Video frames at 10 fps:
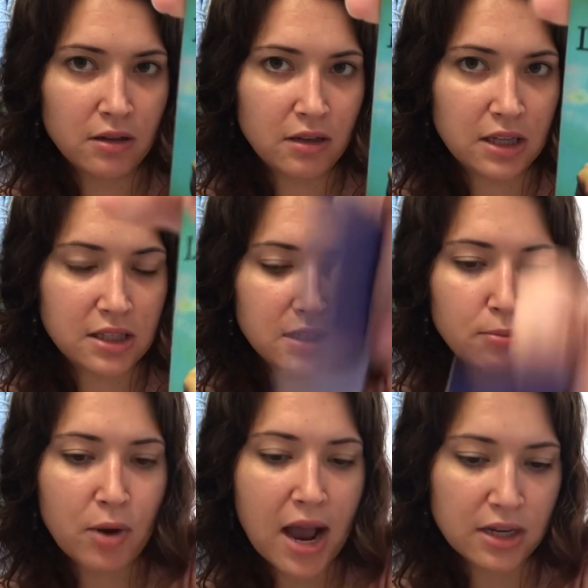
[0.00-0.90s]
This is a
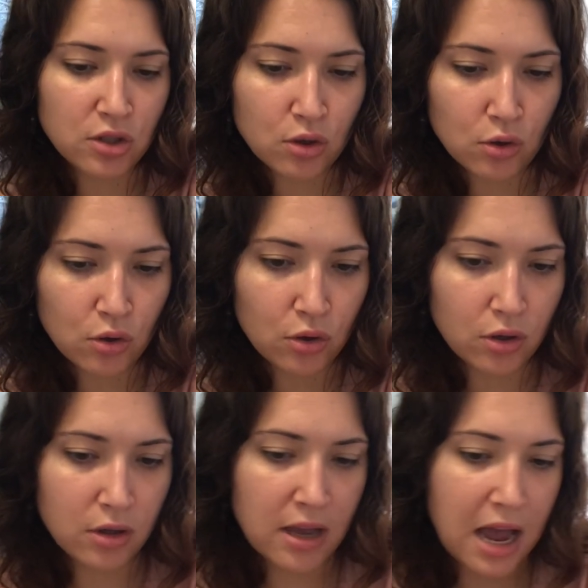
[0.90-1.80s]
practical
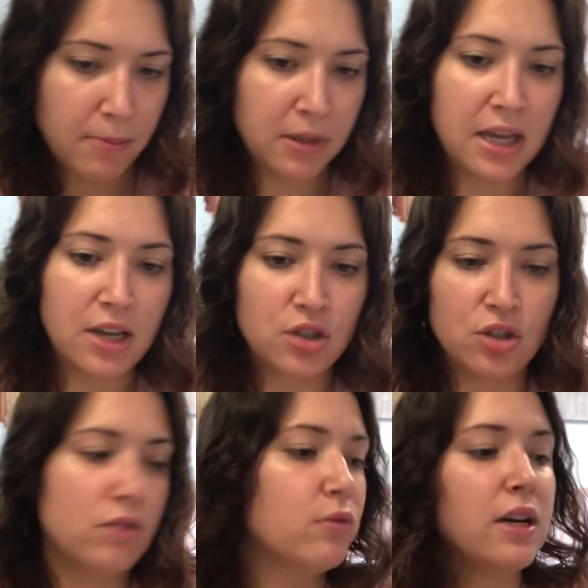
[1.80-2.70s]

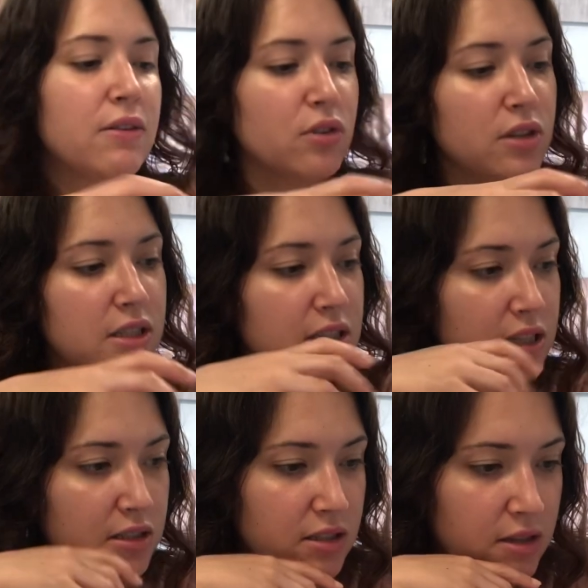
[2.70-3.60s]
application of whatever this
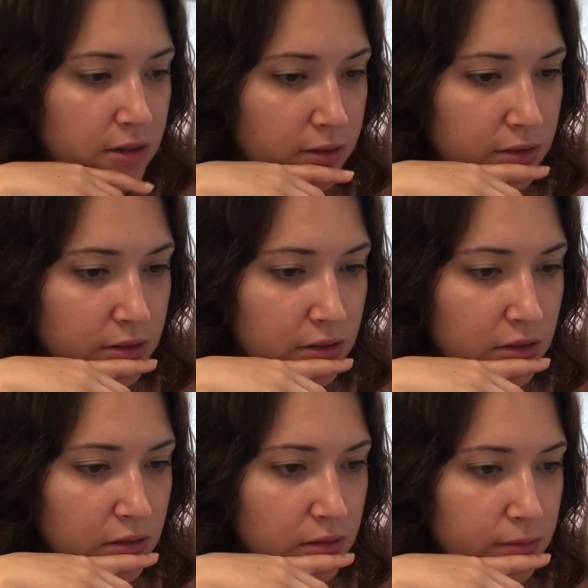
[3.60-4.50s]
is.
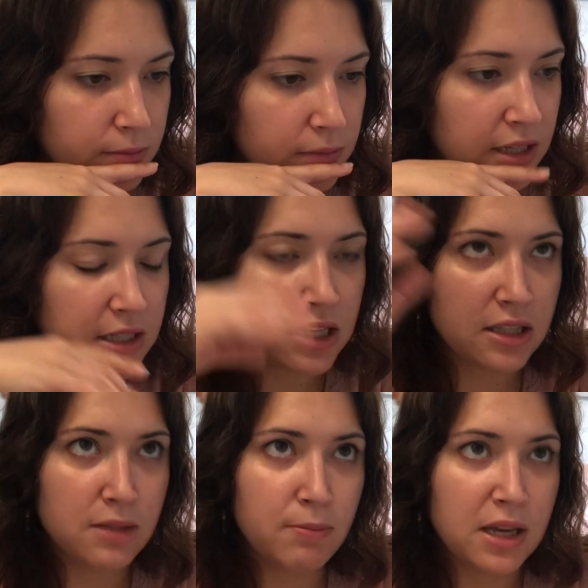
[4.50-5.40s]
It,
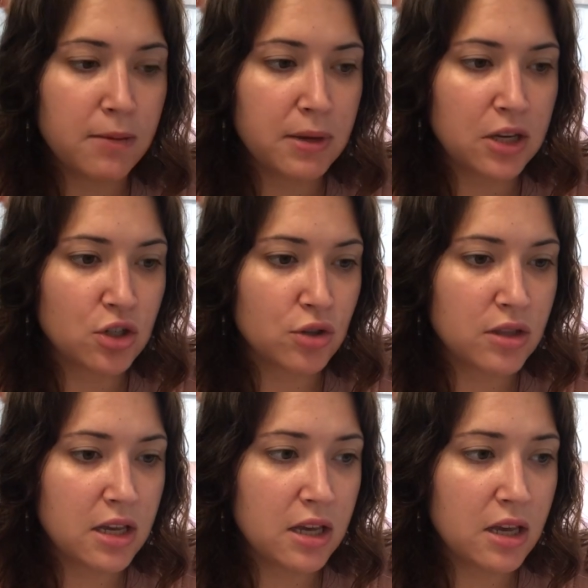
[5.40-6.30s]
it's big picture
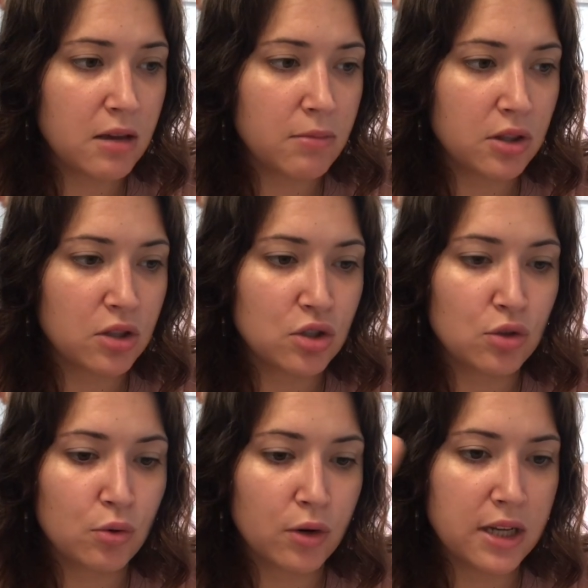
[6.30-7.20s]
thinking, but the
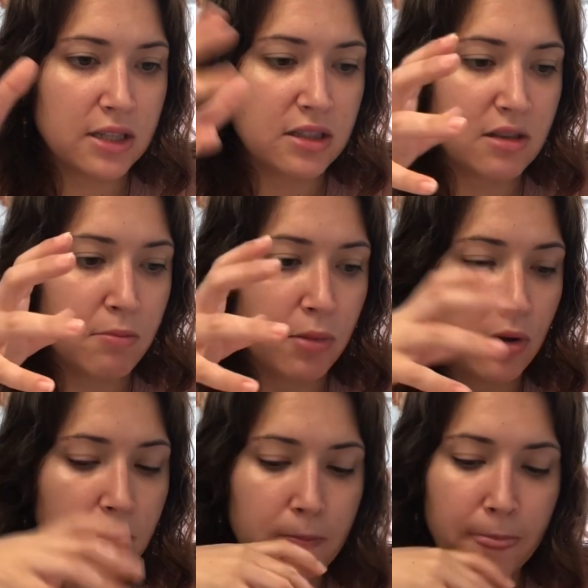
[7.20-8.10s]
story is
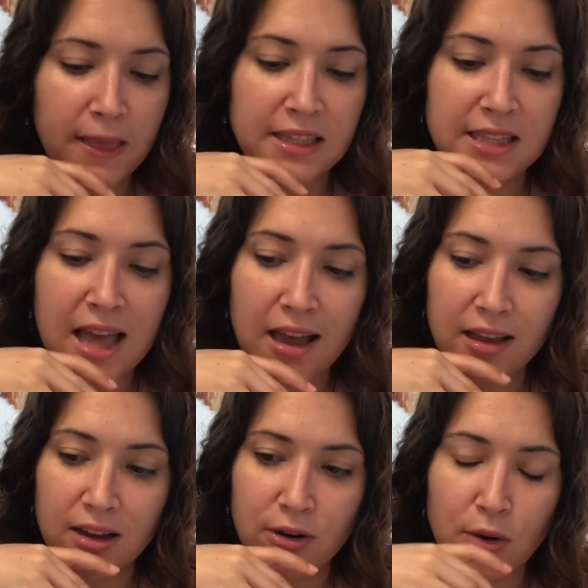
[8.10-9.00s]
simple. Is that,
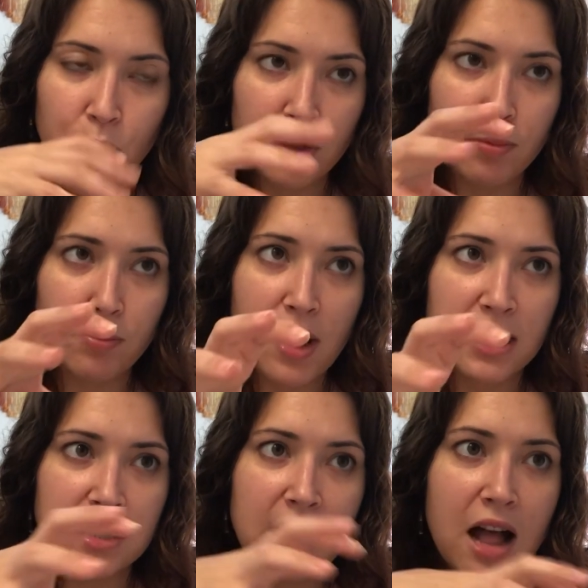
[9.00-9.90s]
or, or the
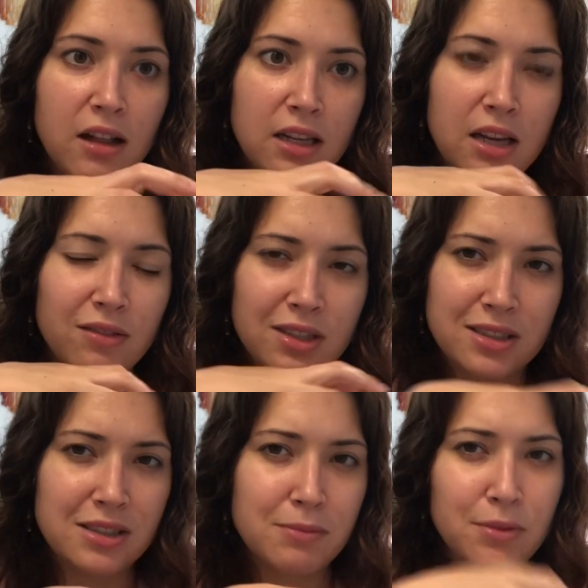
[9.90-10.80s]
practicality of it is
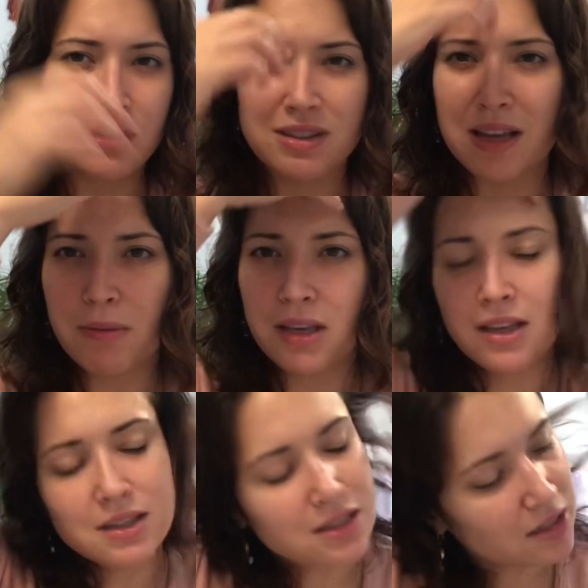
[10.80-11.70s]
simple. Is that
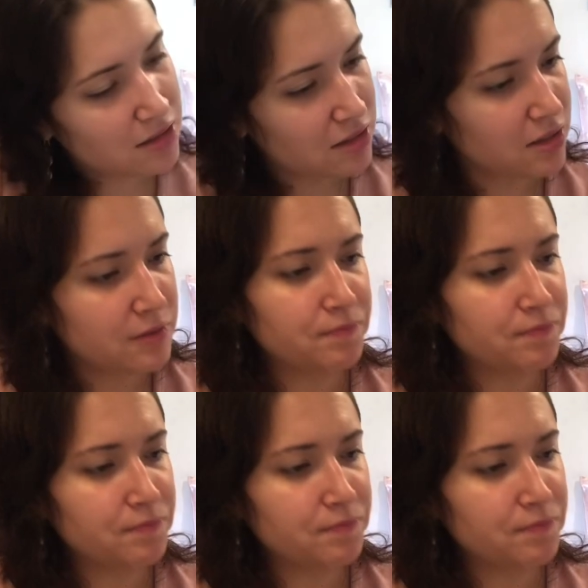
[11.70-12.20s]
making sense?